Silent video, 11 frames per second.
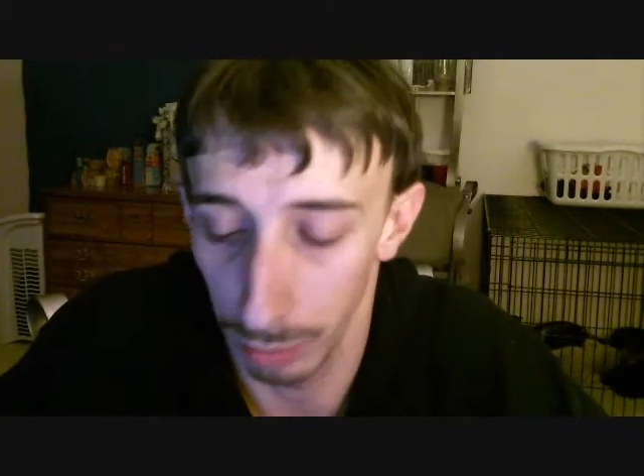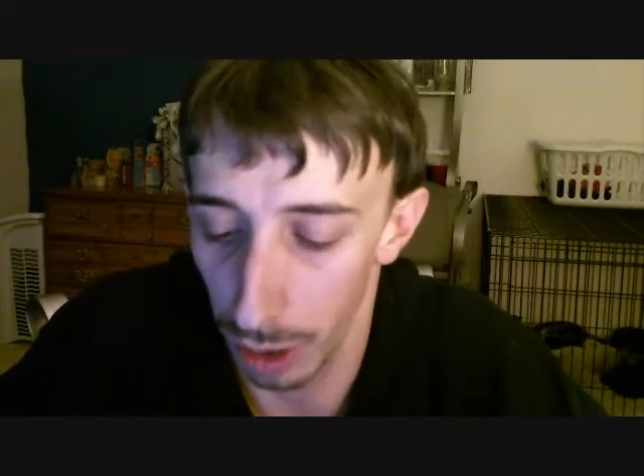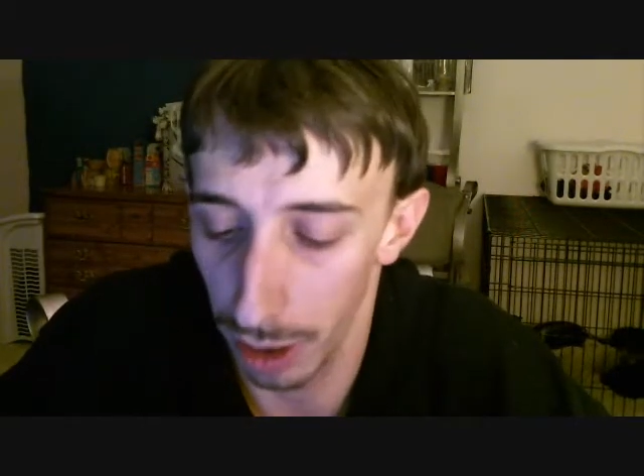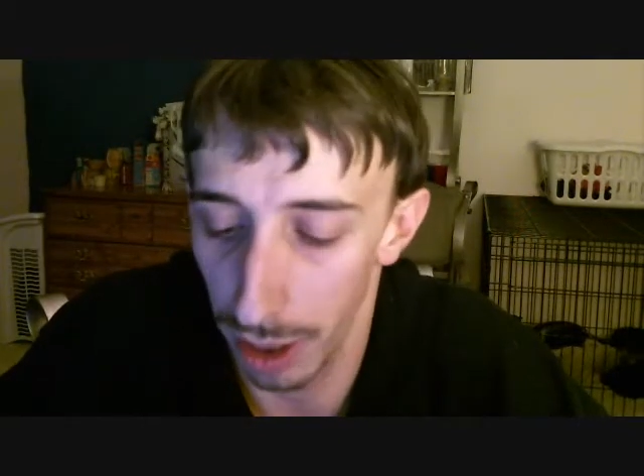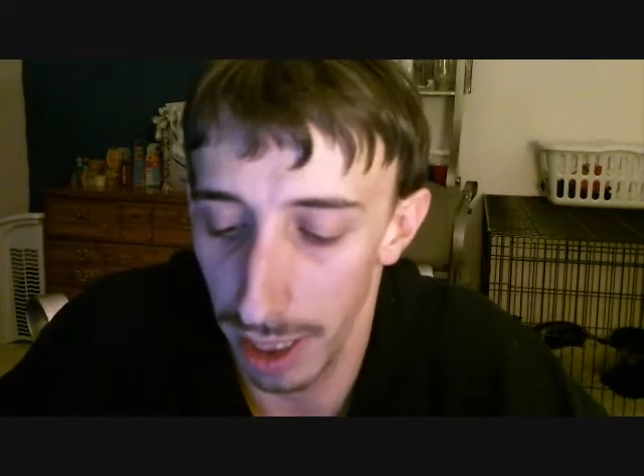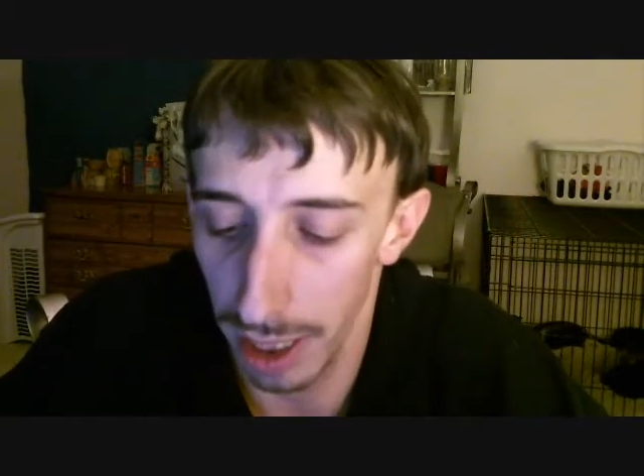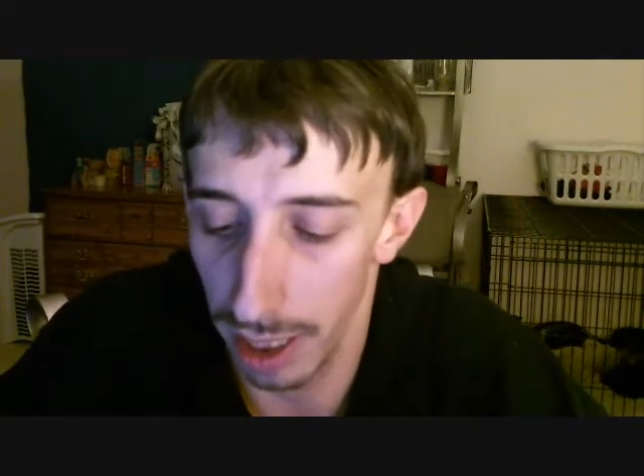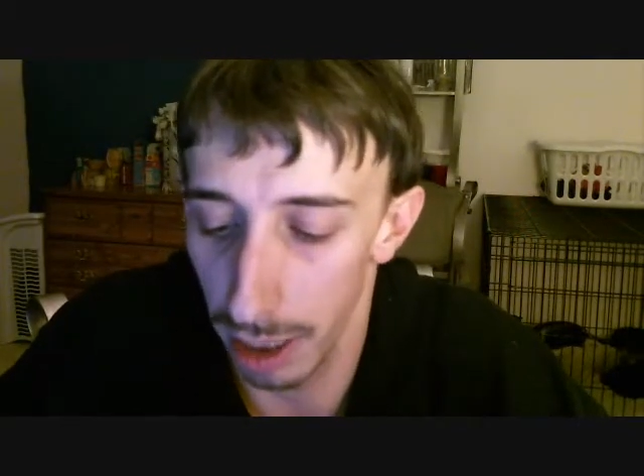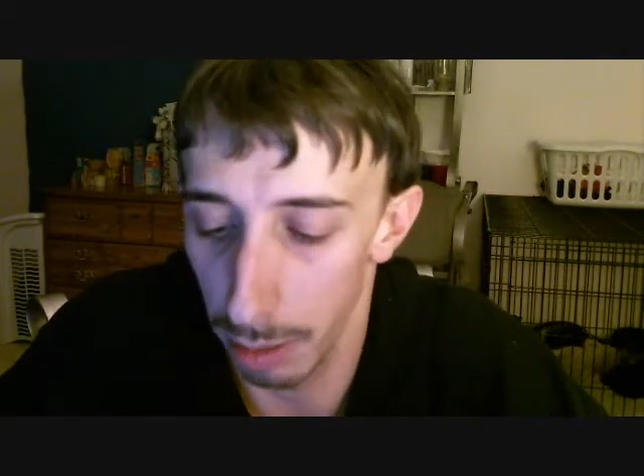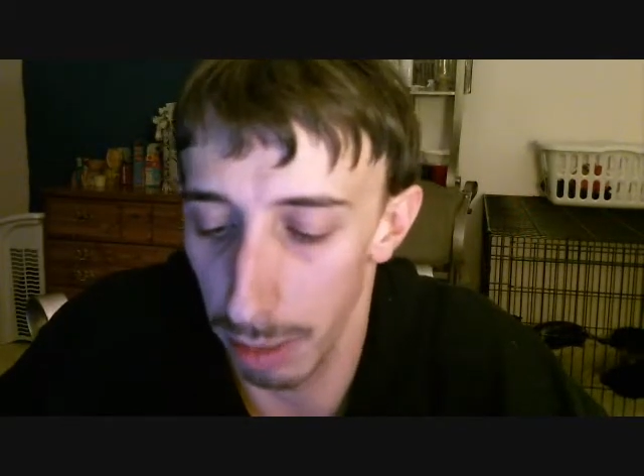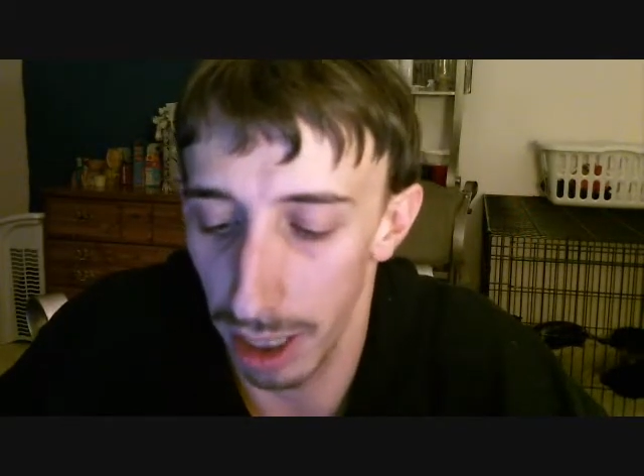when you get it
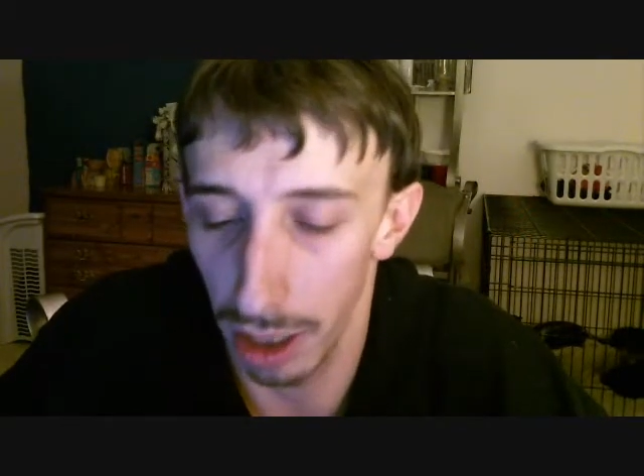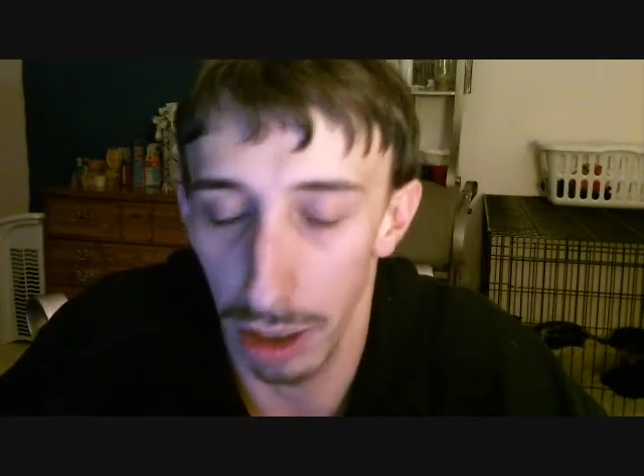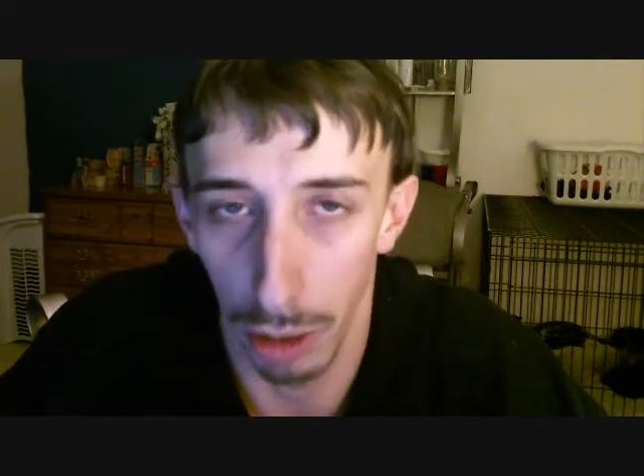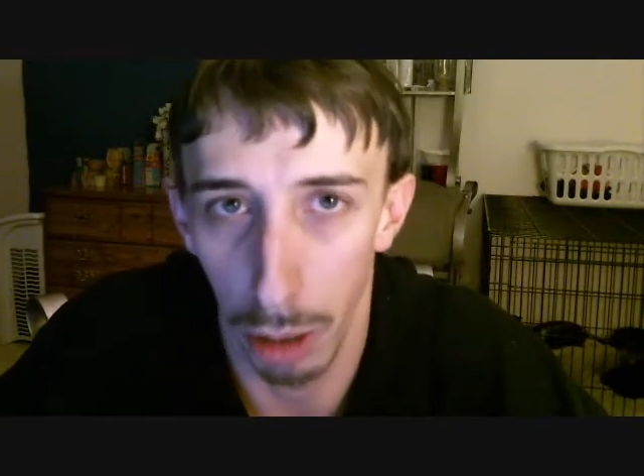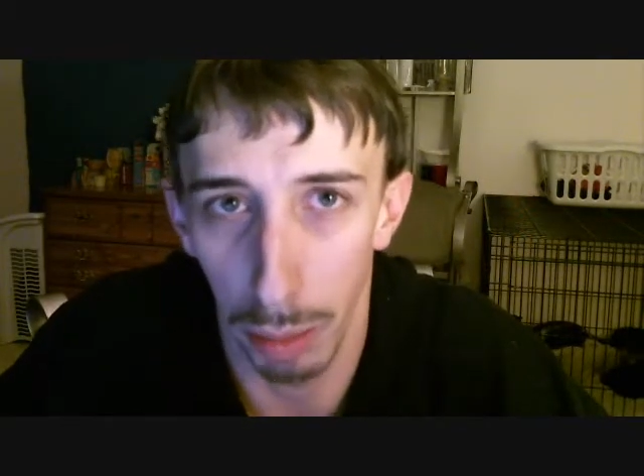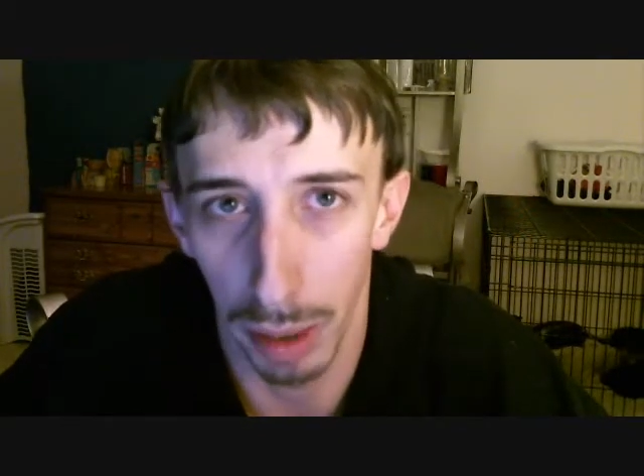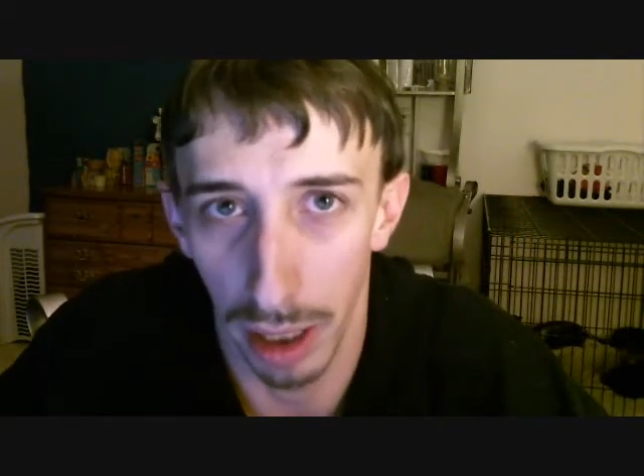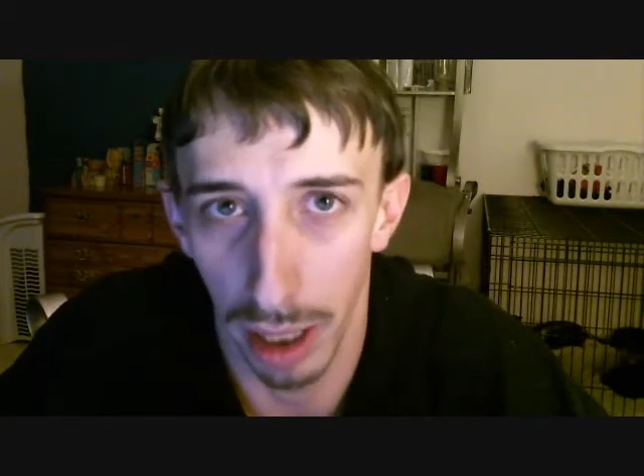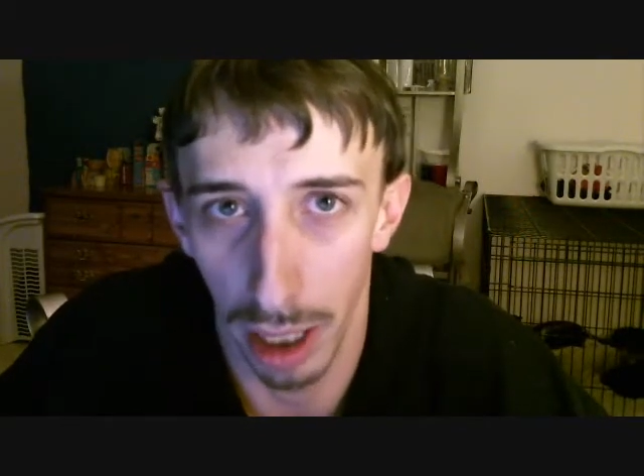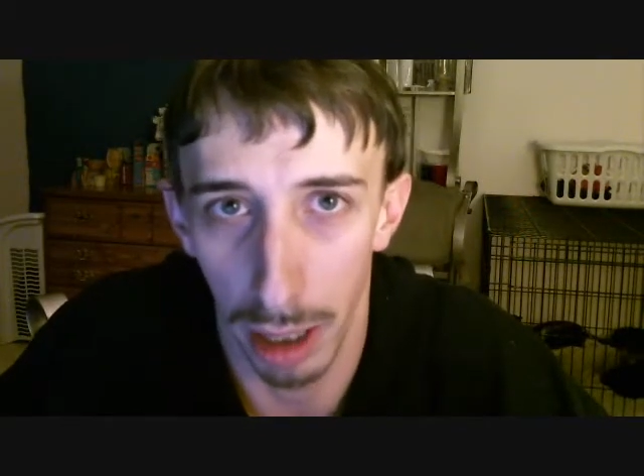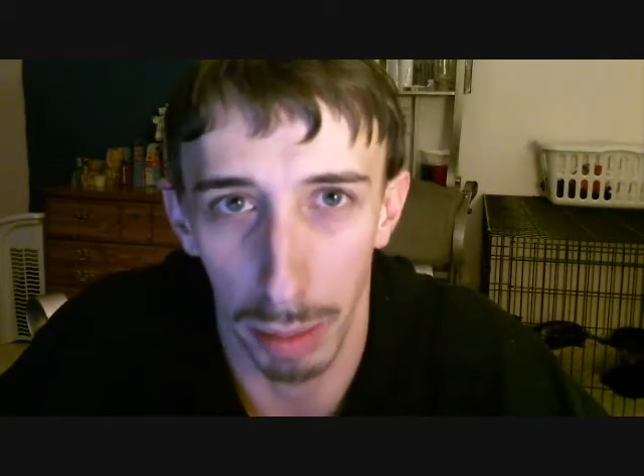in the mail, you open
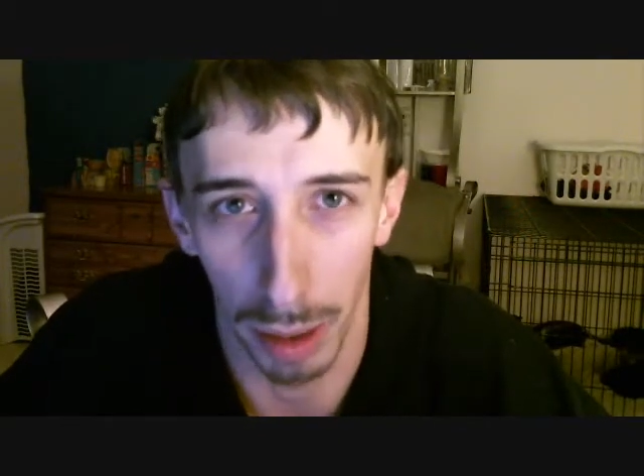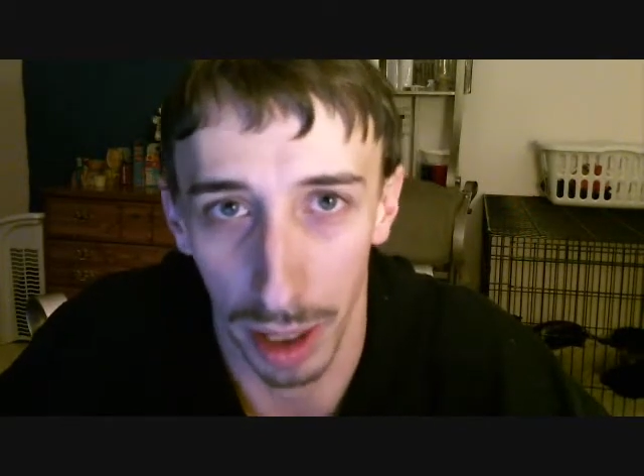it up,